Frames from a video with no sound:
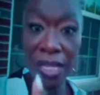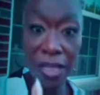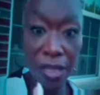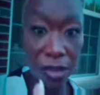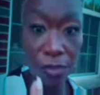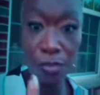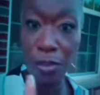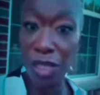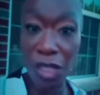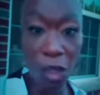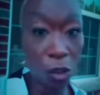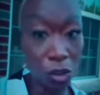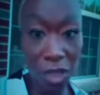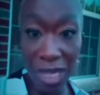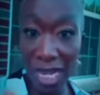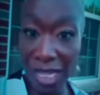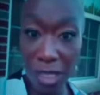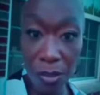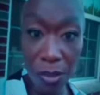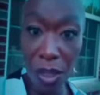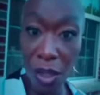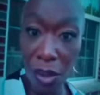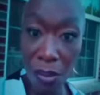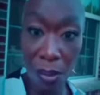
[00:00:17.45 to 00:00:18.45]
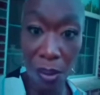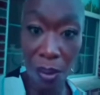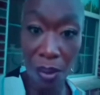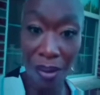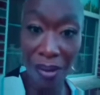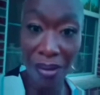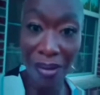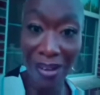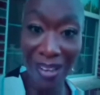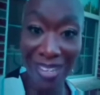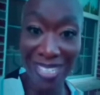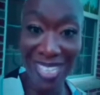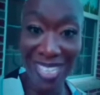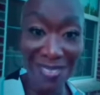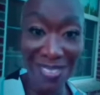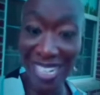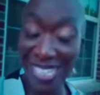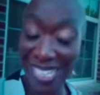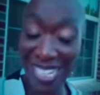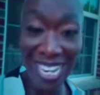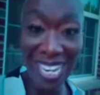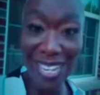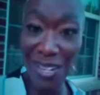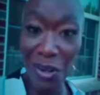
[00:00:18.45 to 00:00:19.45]
But don't text me no more because I'm
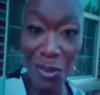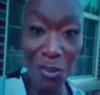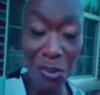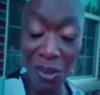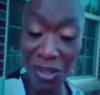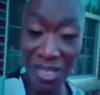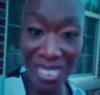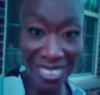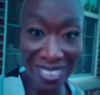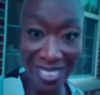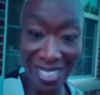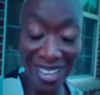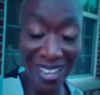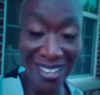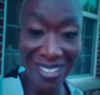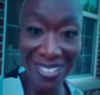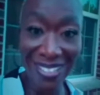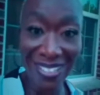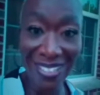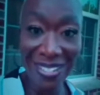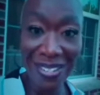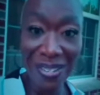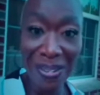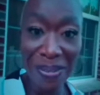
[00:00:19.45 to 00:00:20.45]
not taking no more of these texts.